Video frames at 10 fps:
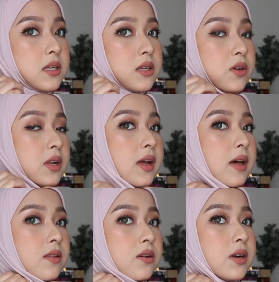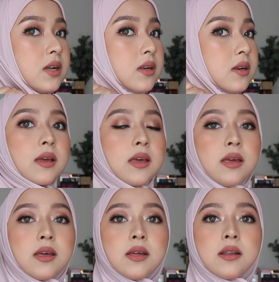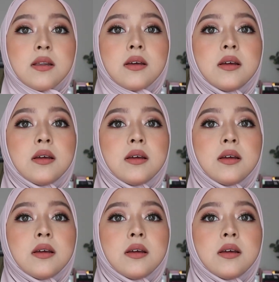you can gather it and